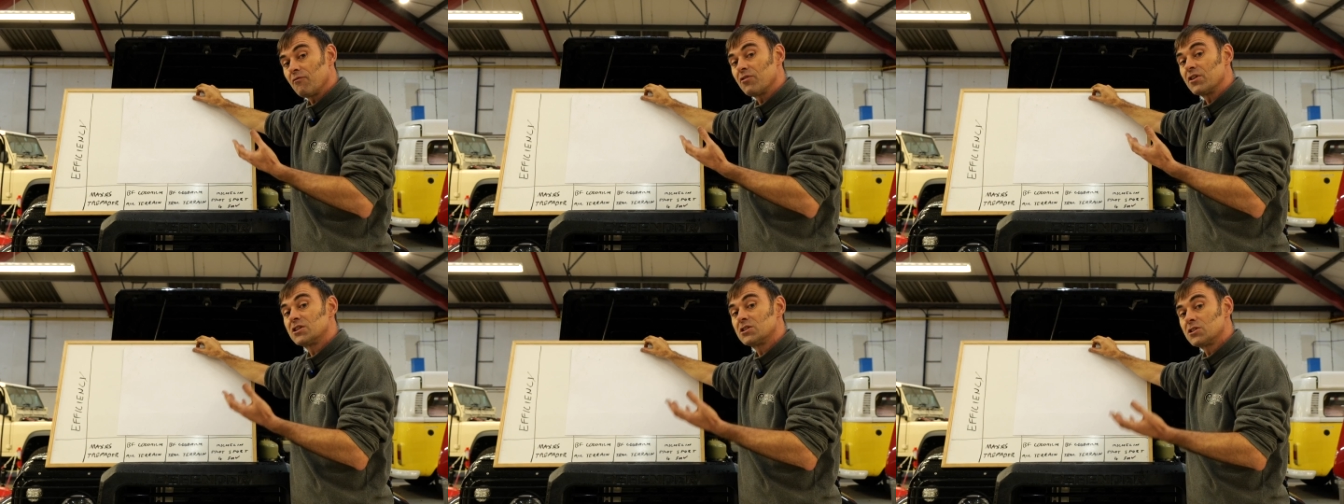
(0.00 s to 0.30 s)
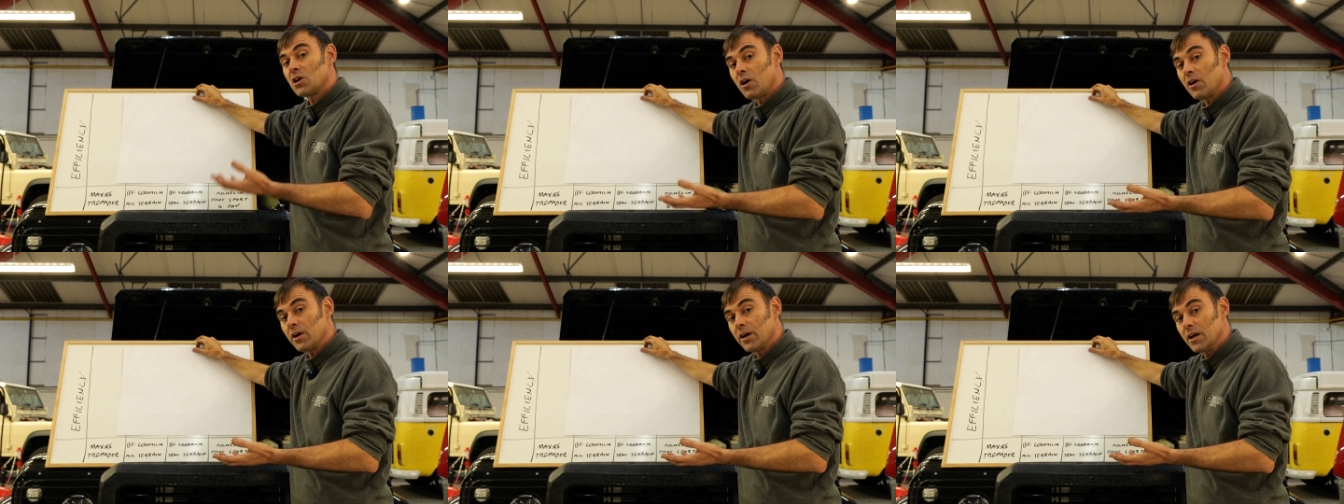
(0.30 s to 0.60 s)
the
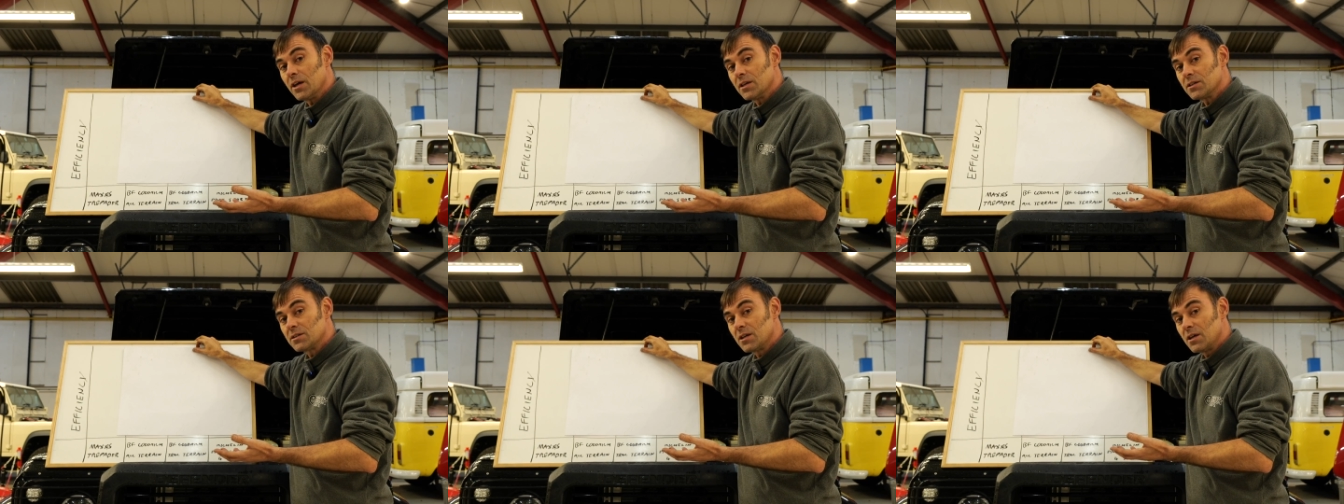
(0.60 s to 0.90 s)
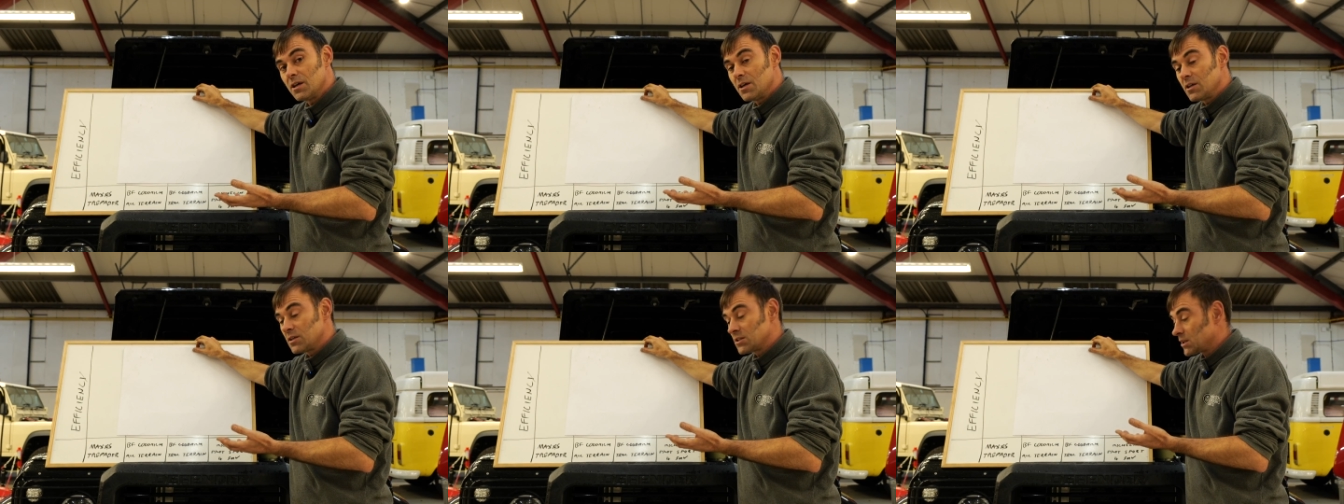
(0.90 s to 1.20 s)
tyres.
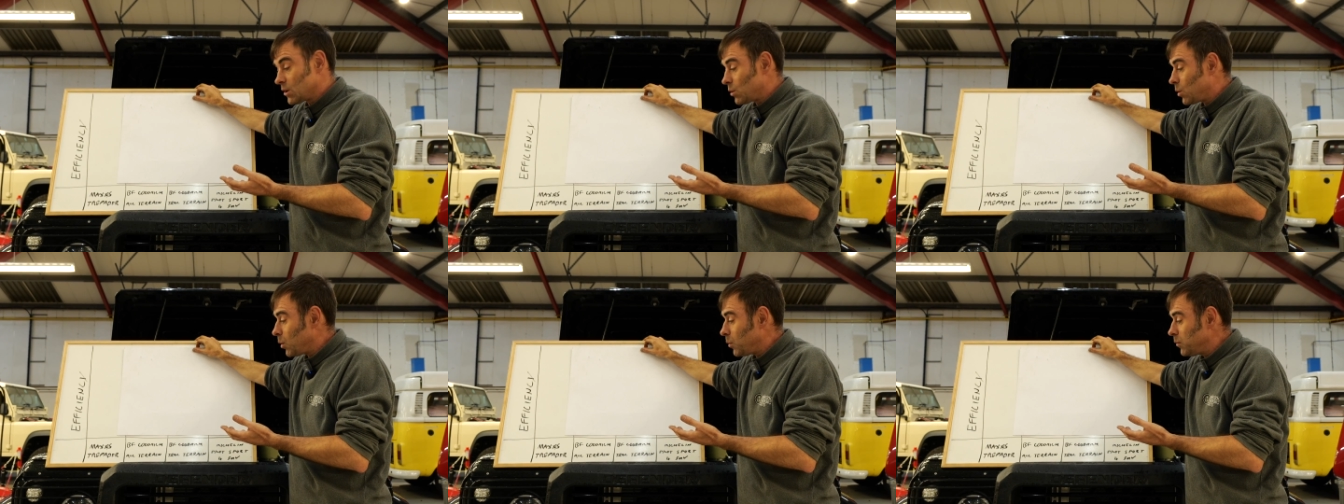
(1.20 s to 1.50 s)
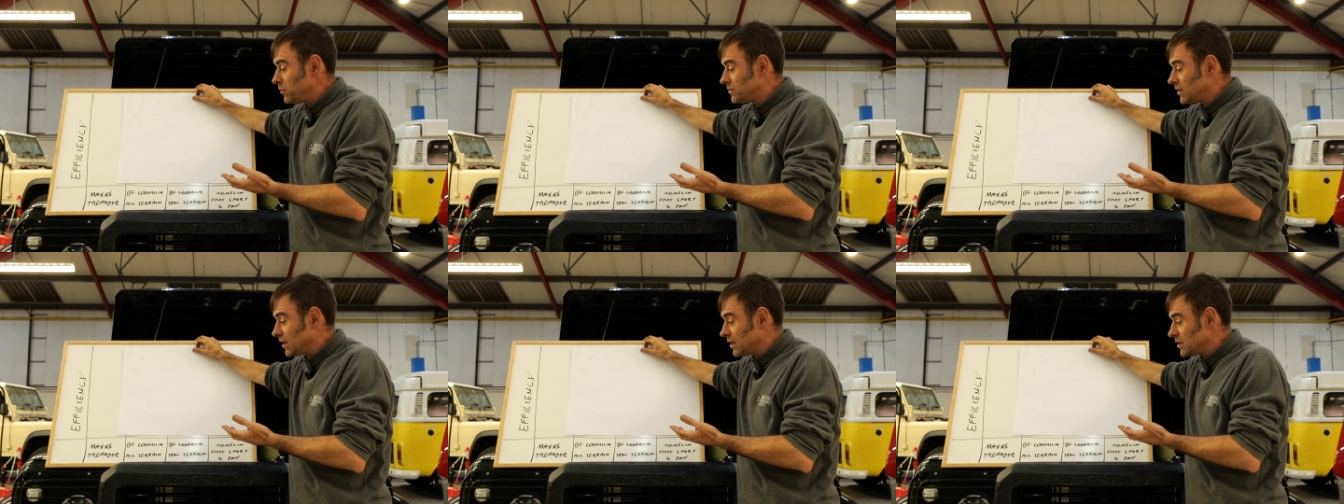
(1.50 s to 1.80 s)
So what
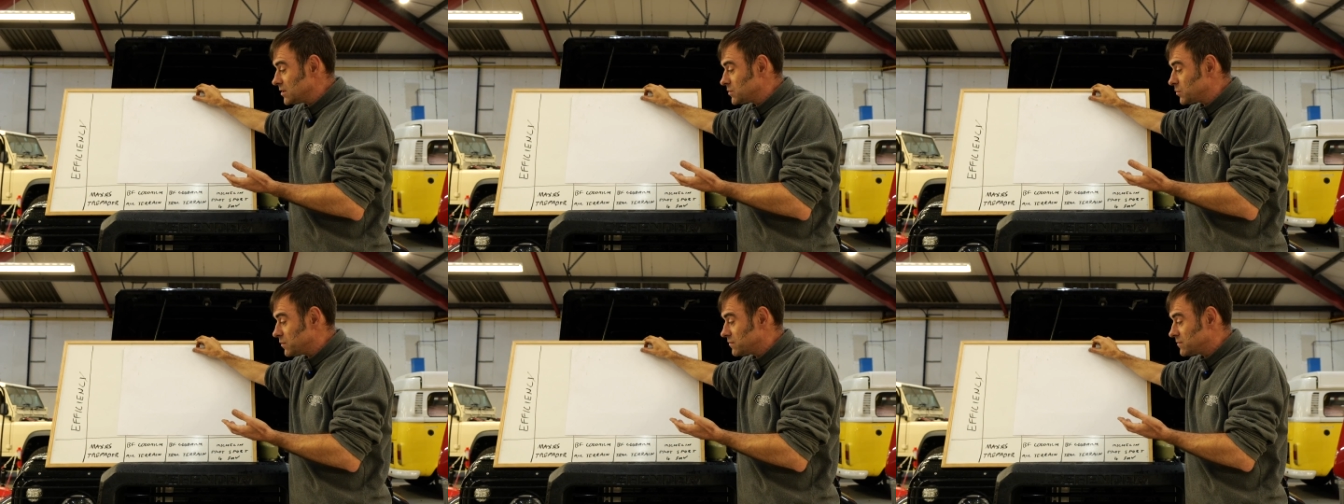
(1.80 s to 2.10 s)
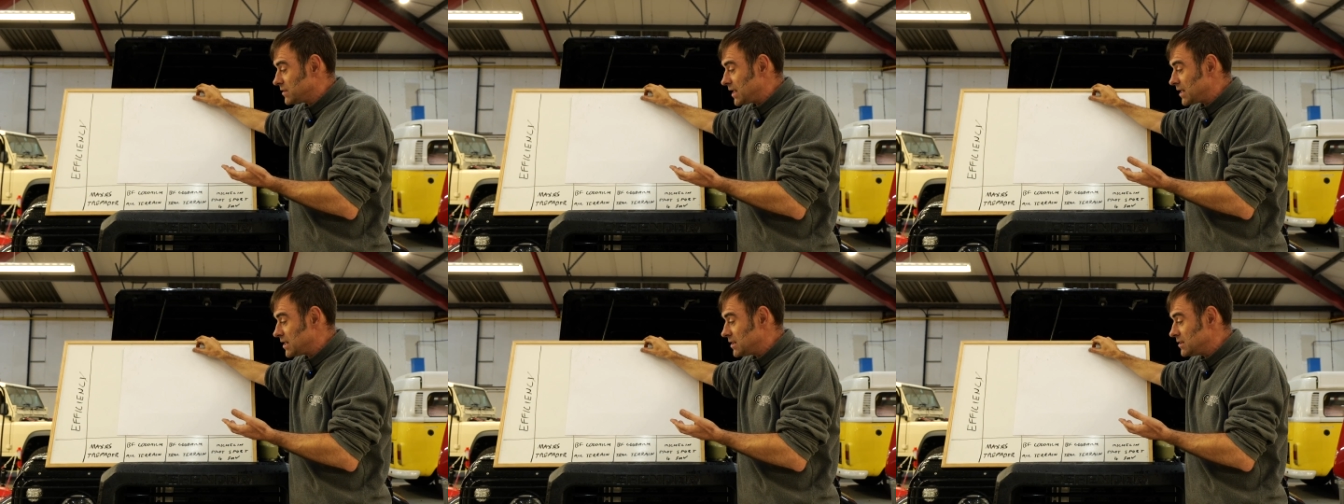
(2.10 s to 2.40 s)
we've done is we've
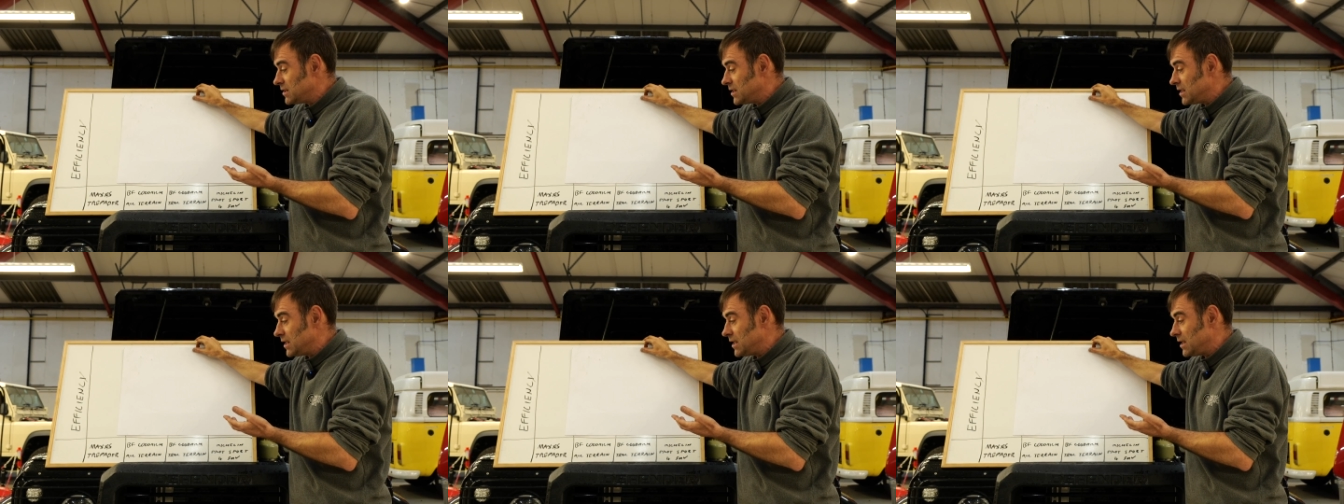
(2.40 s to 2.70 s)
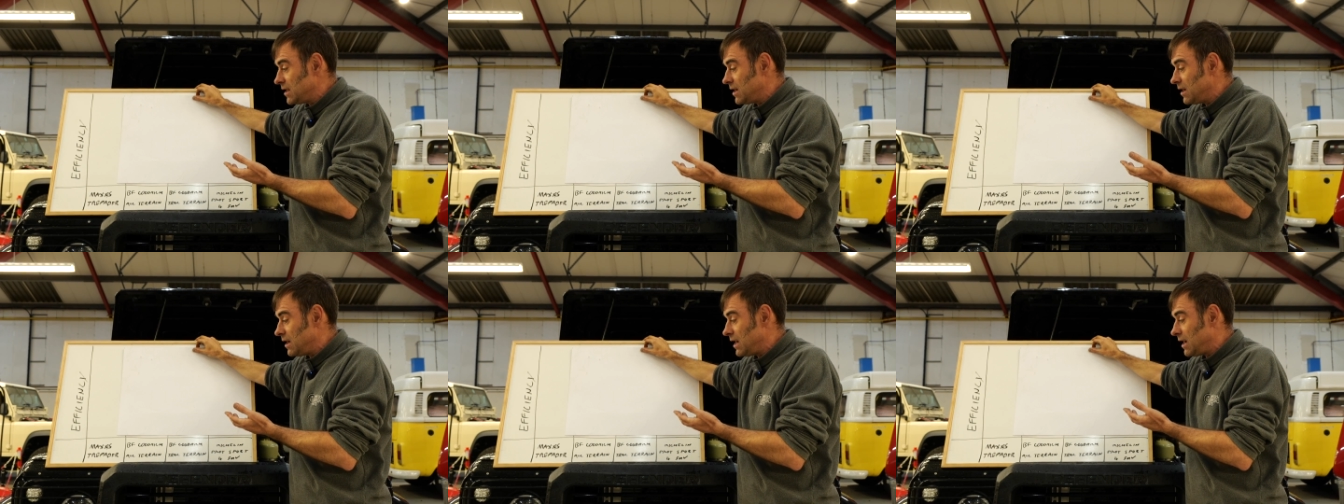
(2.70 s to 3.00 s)
taken
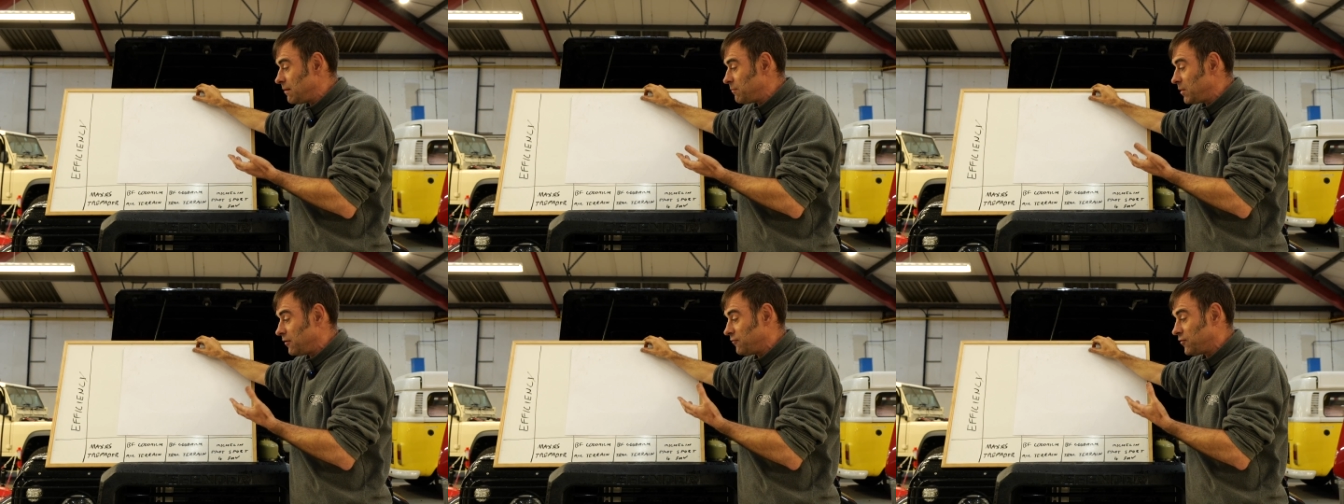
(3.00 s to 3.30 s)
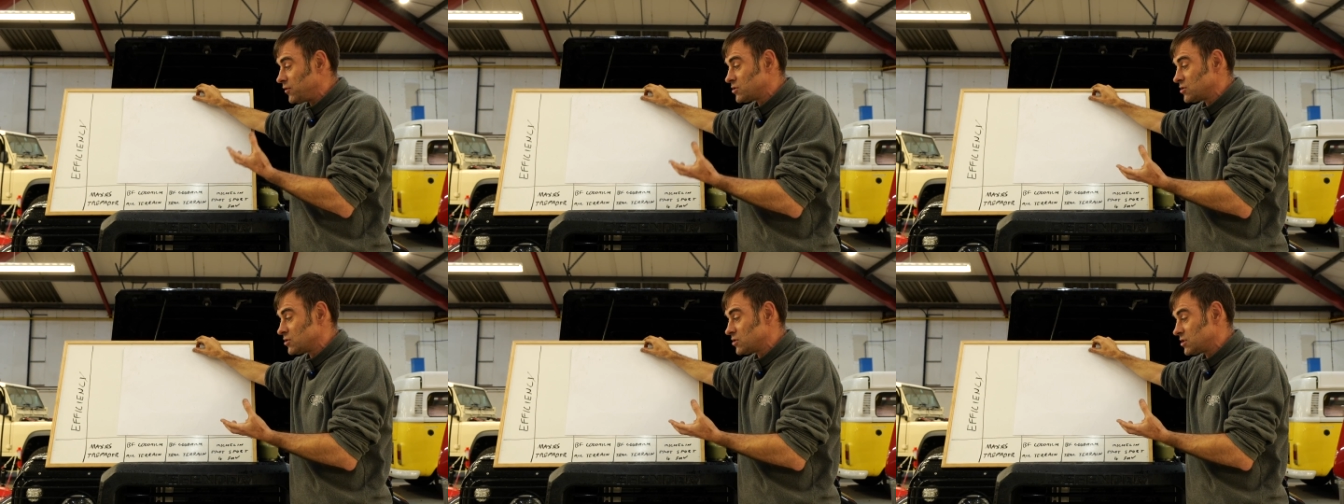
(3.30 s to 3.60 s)
the um,
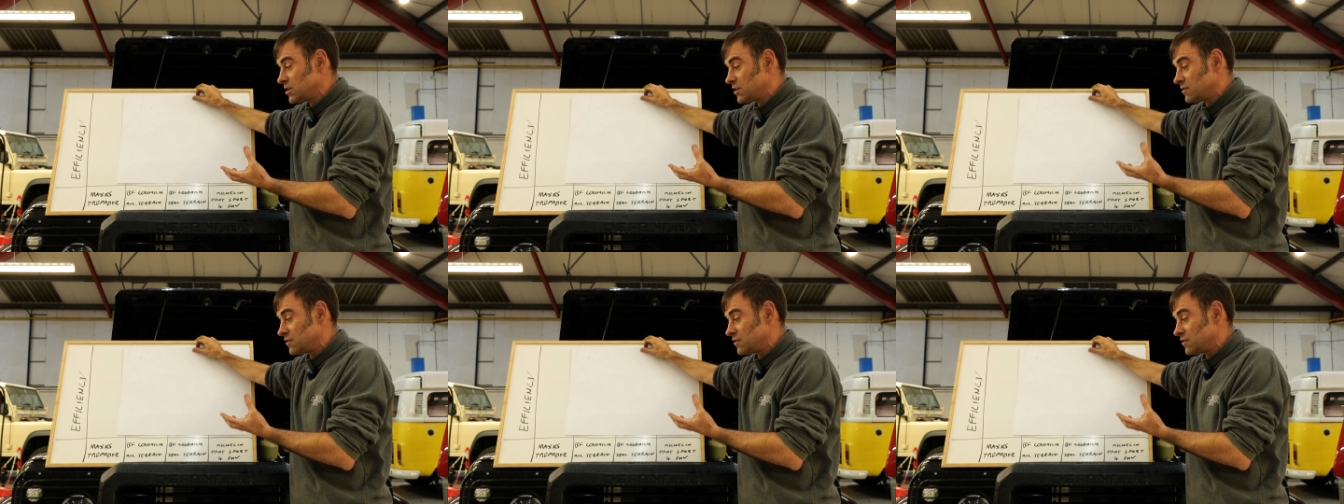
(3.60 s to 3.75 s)
efficiency